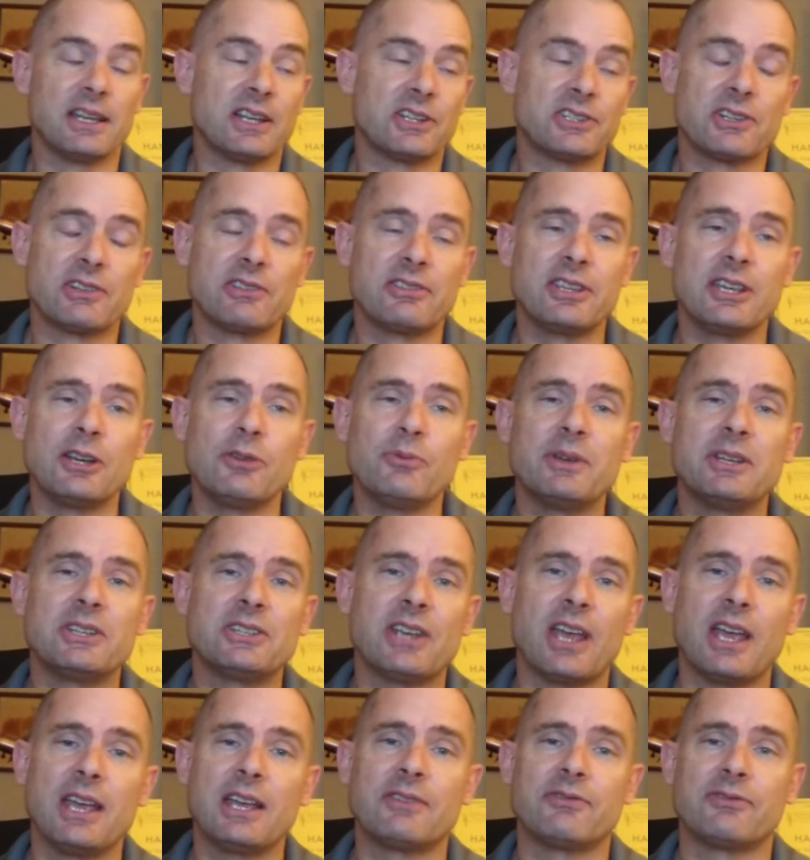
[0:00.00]
It's a thing we
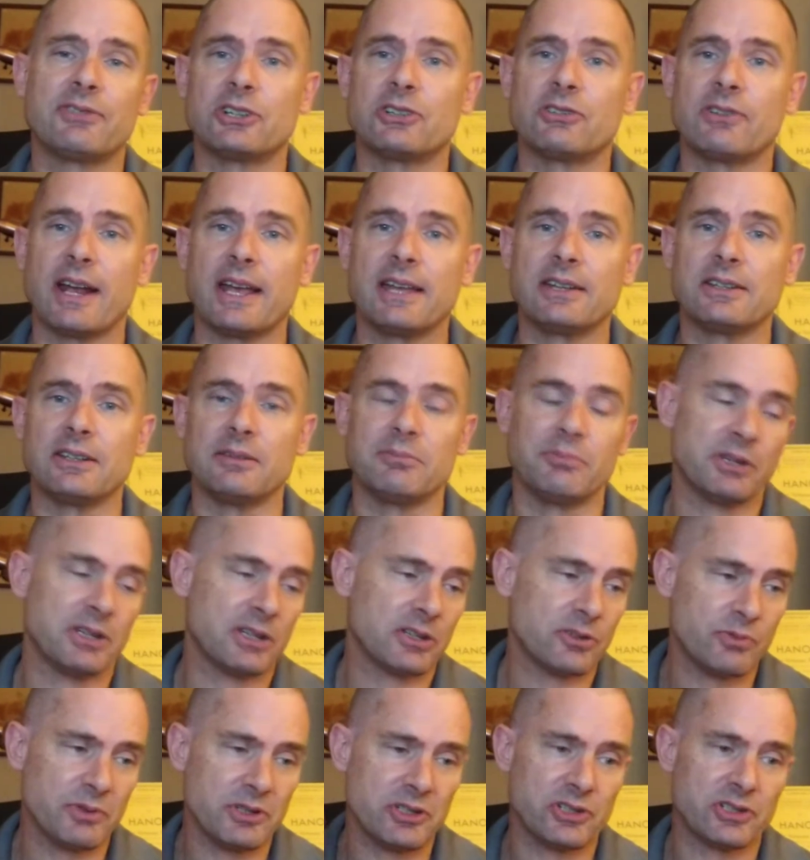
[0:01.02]
take for granted
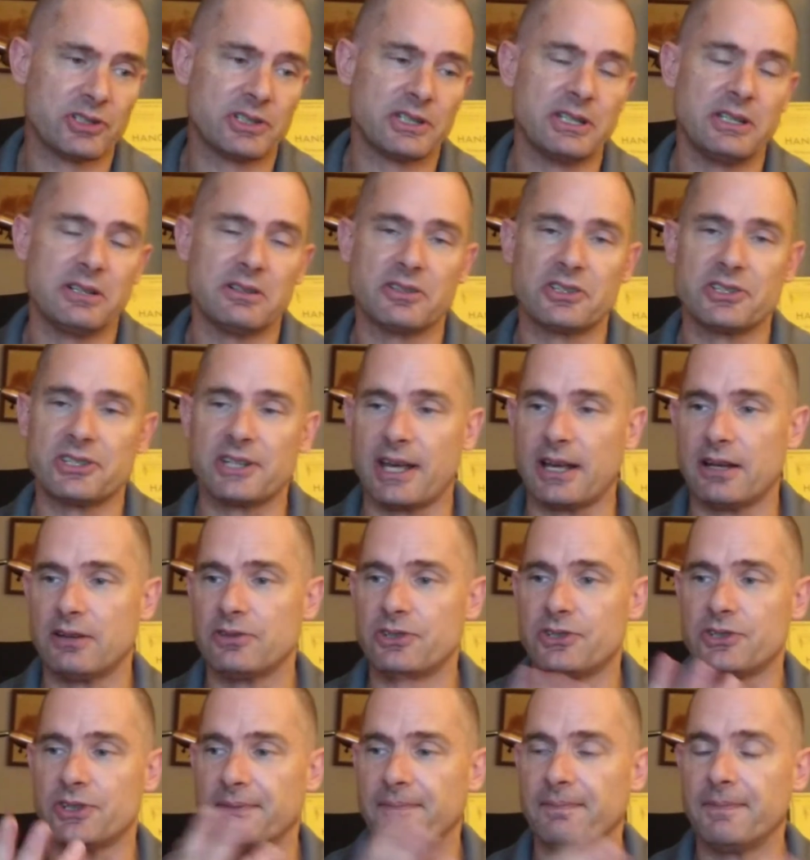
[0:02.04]
because we just hear
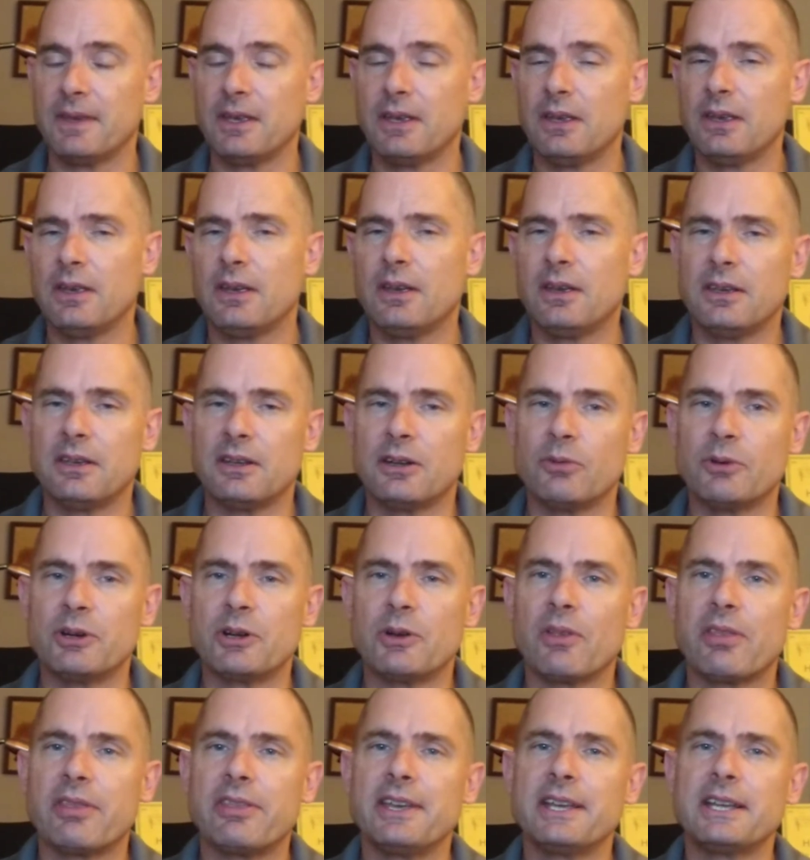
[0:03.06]
sounds and we
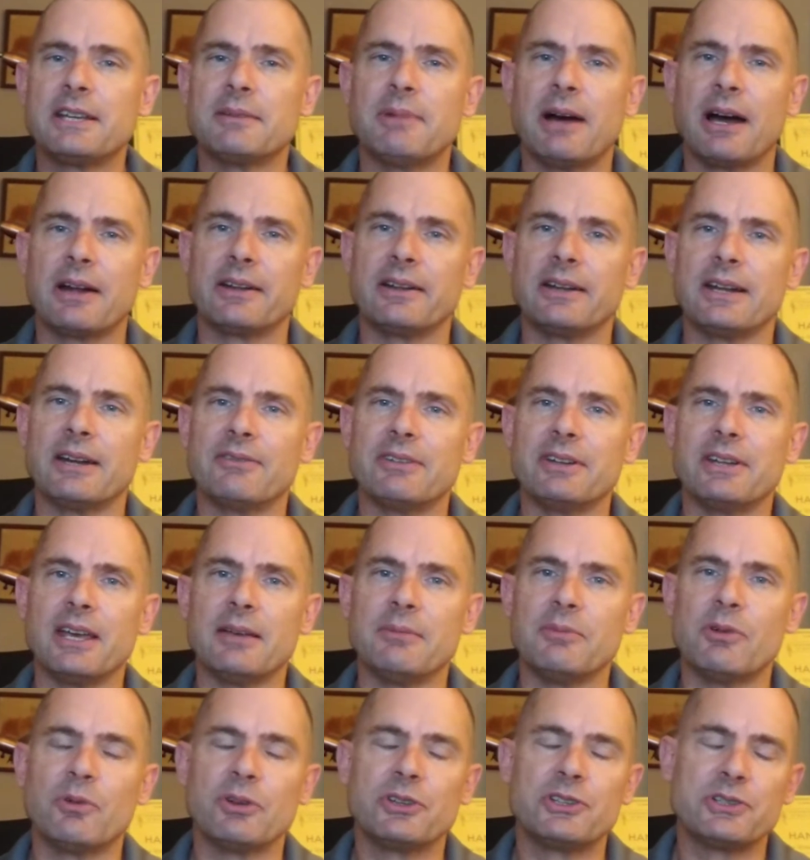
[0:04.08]
don't think about it every day.
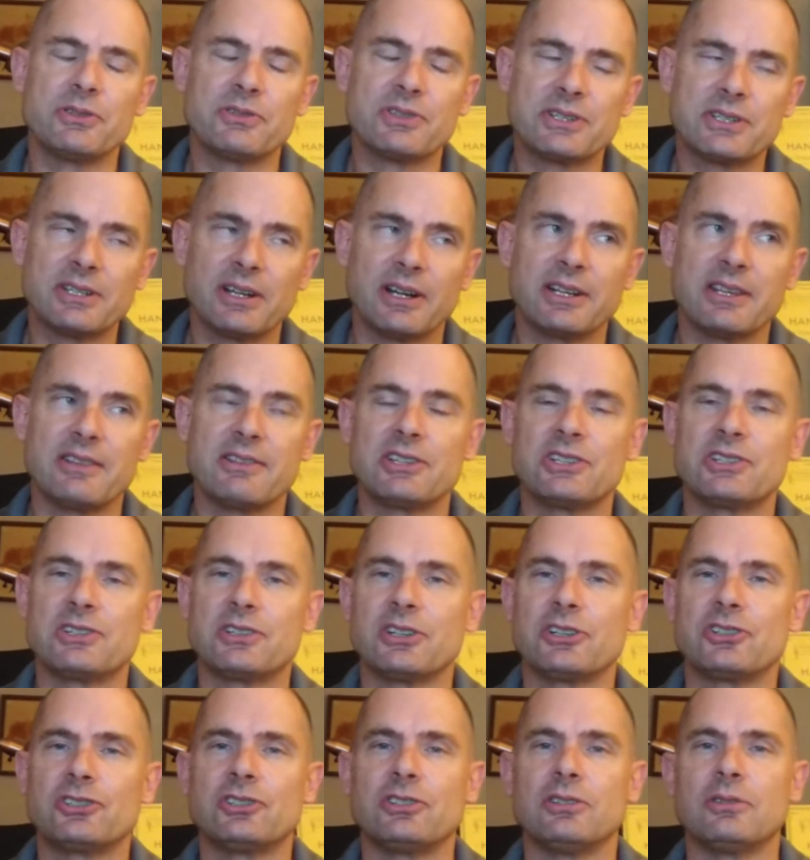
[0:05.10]
But once you study this
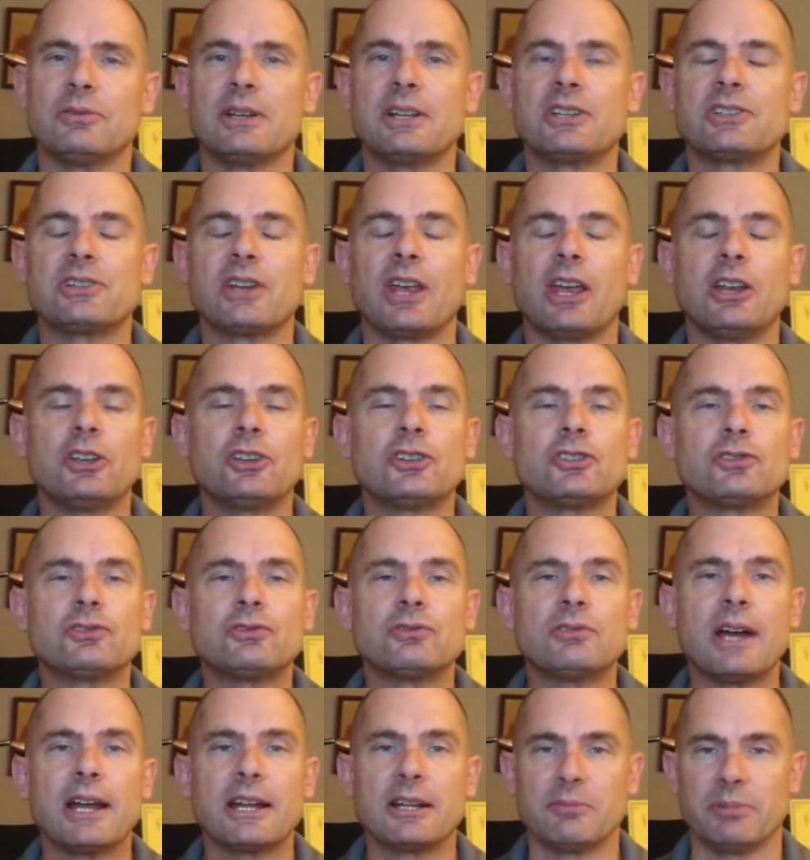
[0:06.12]
issue, it's
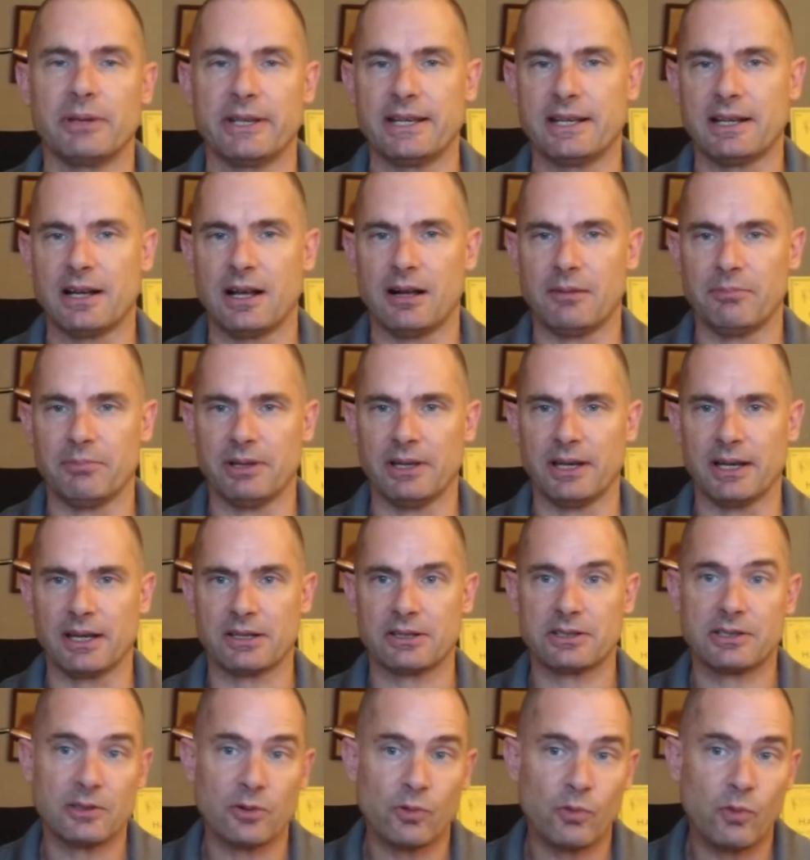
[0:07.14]
incredibly
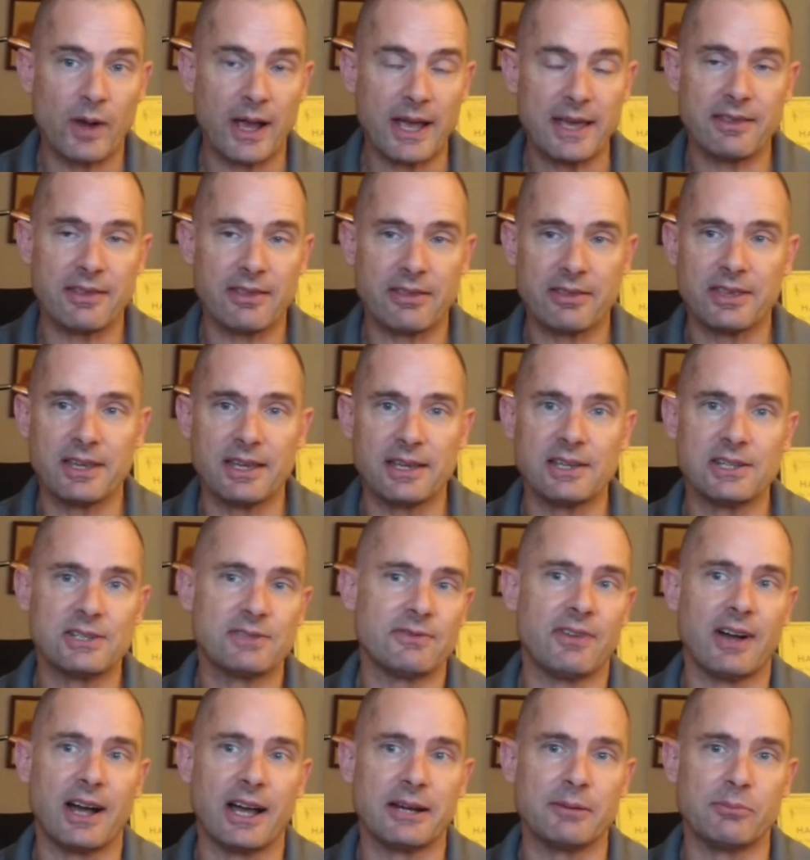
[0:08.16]
complex, the way that things
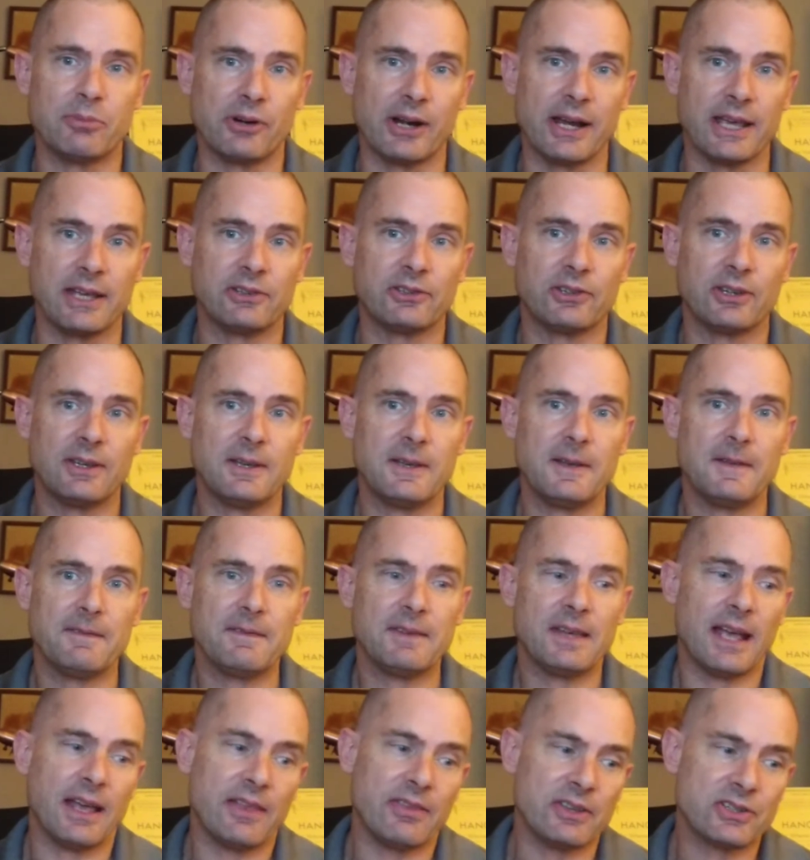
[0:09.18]
vibrate
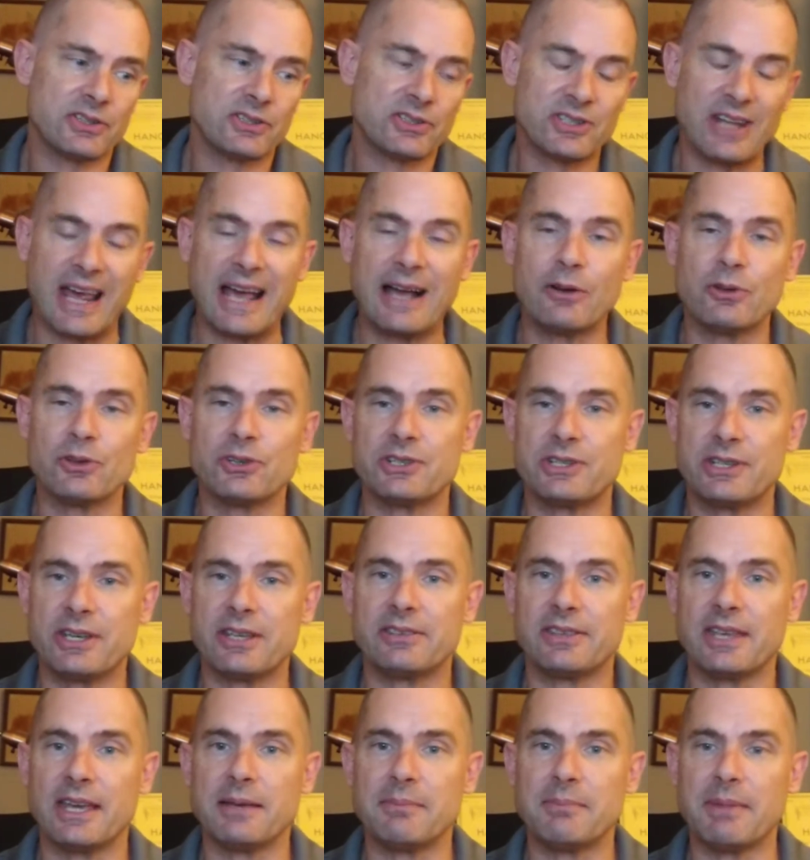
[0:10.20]
and the sounds that
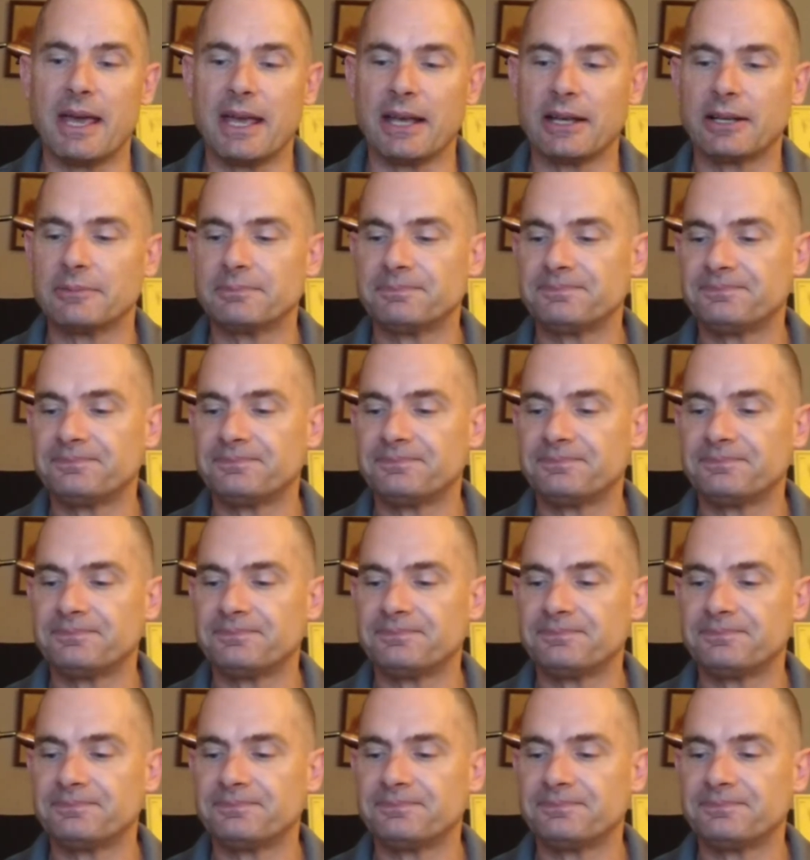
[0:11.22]
they make.